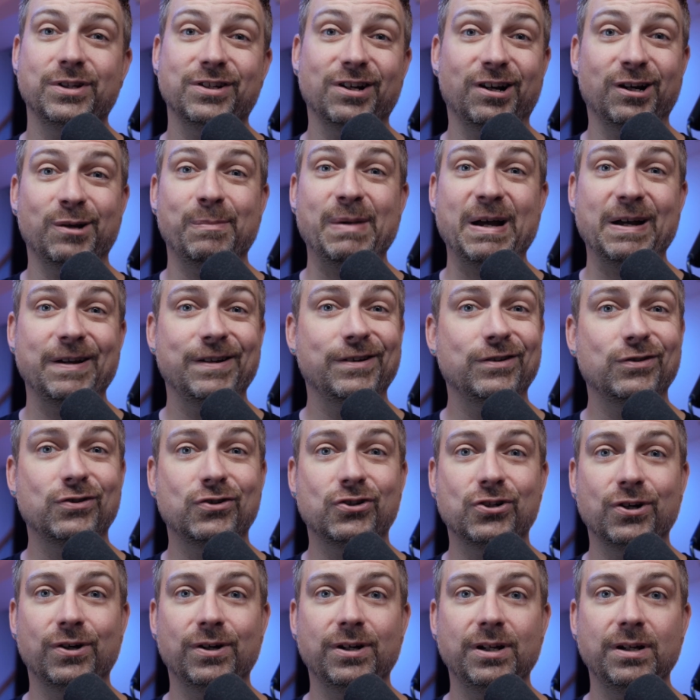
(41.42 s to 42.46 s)
We talk about his
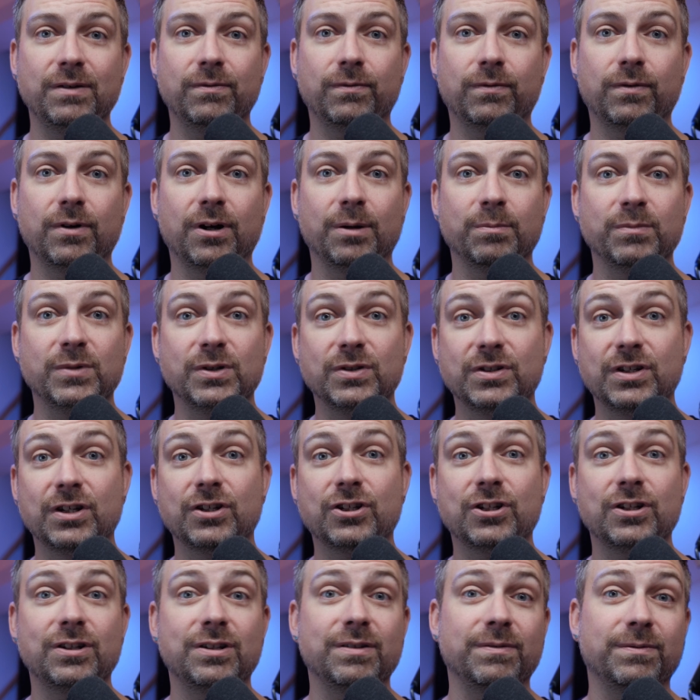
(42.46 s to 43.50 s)
journey from
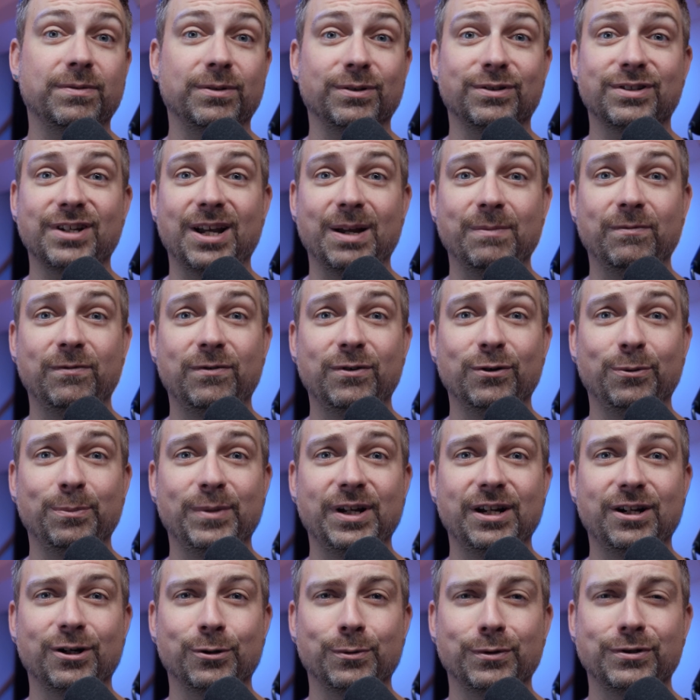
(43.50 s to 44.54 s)
musician to full-time
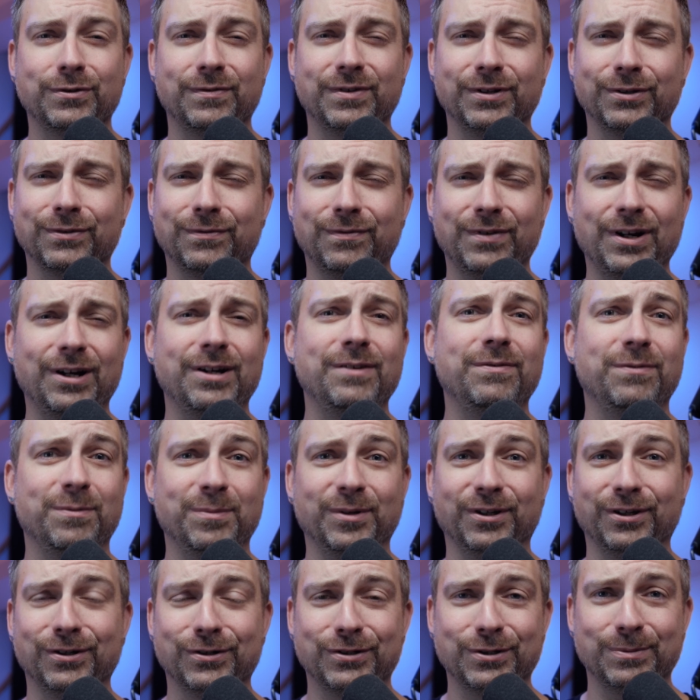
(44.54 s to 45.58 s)
filmmaker, which feels very
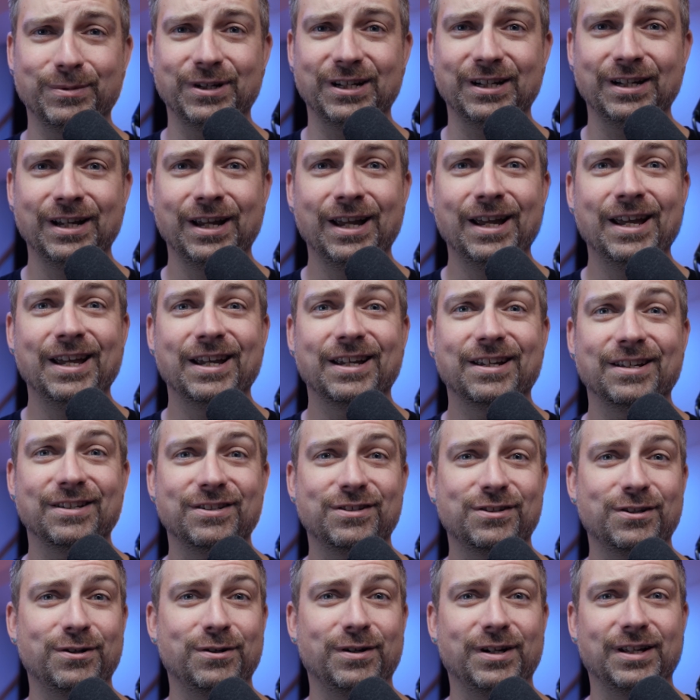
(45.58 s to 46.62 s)
familiar to me,
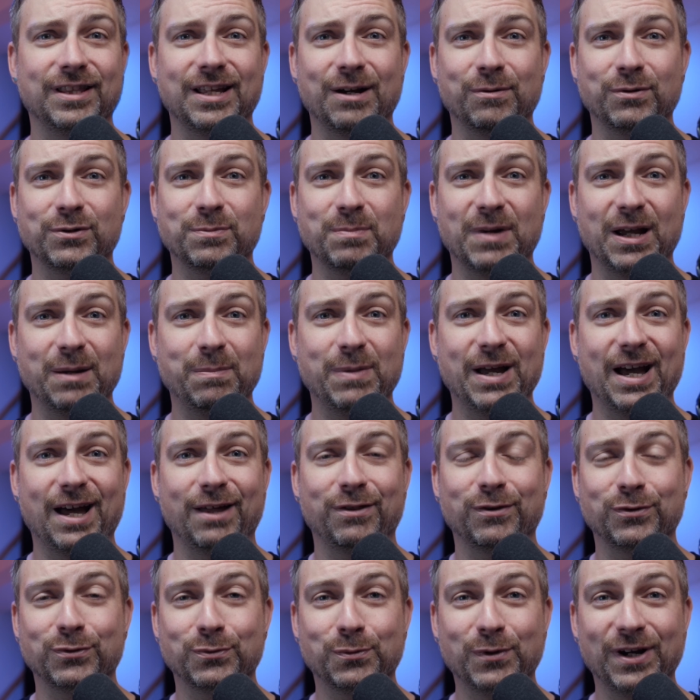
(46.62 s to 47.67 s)
considering that was my
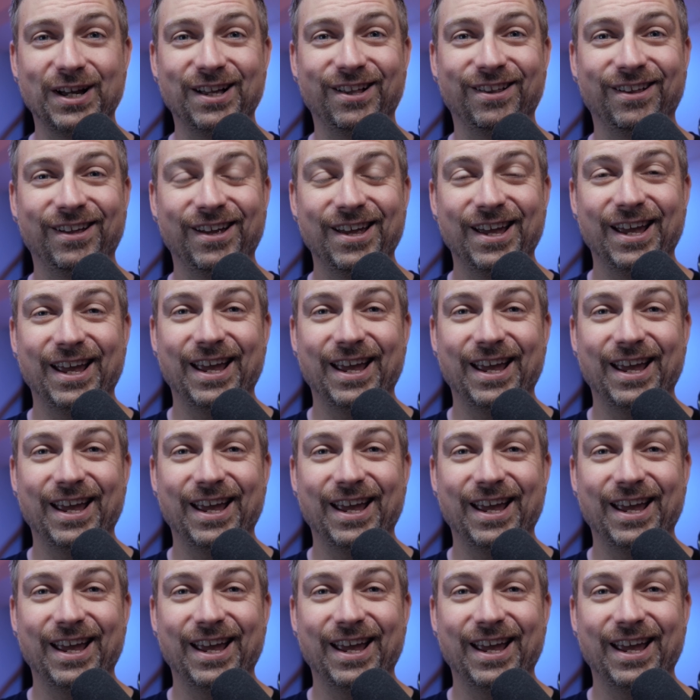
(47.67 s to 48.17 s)
path as well.